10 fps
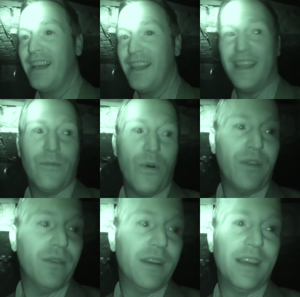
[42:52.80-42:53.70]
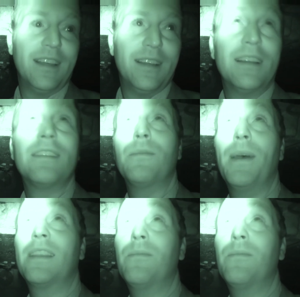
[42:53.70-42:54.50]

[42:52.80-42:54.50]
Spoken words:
and they want to make